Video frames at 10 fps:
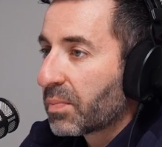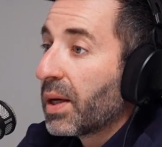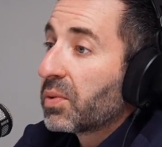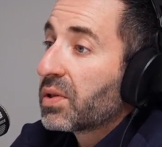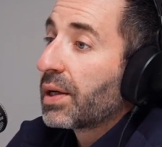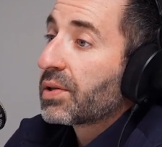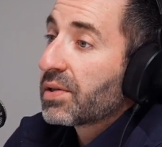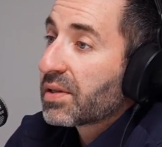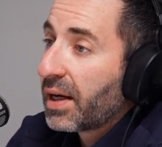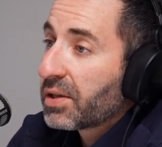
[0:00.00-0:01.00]
People see us on
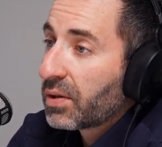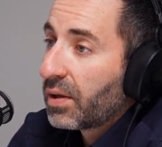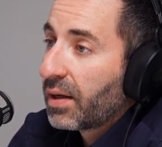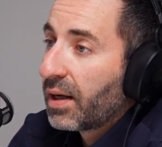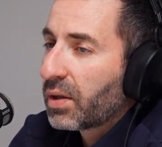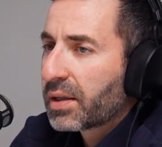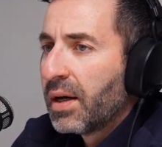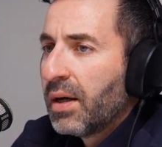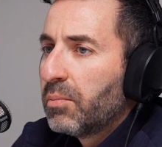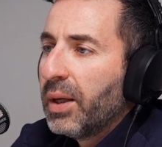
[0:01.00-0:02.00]
stage a lot now. Like,
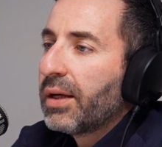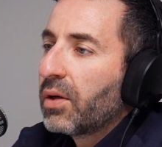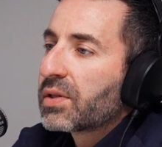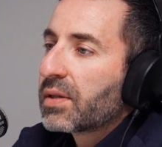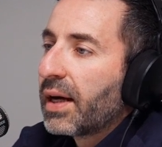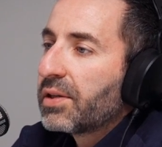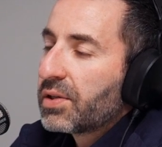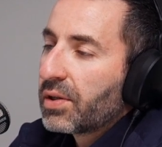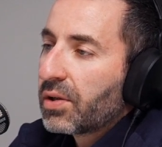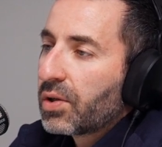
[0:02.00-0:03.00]
being on stage
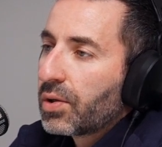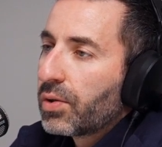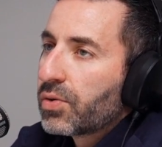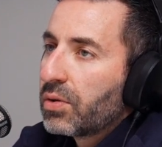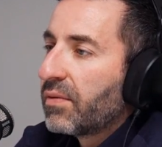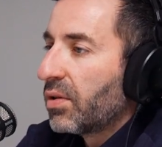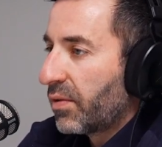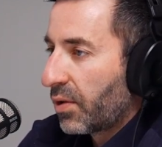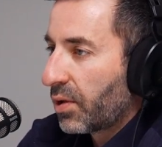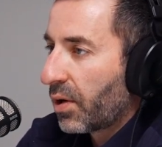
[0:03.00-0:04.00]
is a huge level of
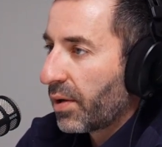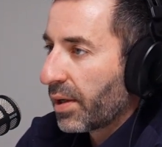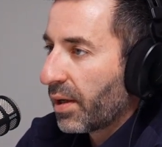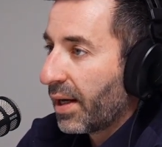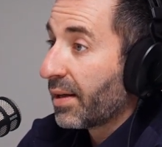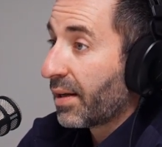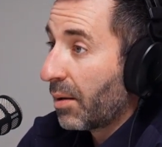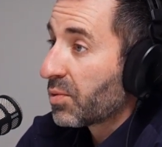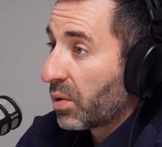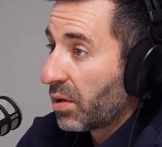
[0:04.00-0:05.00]
authority, and it
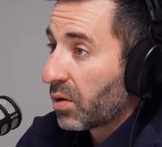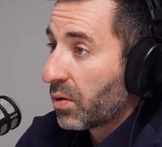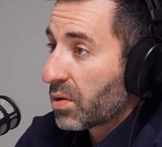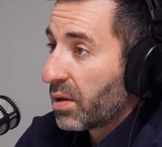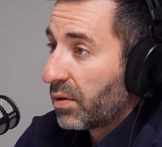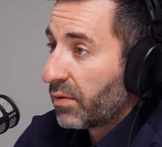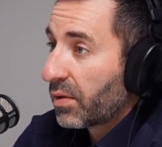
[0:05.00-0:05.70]
comes with a huge level of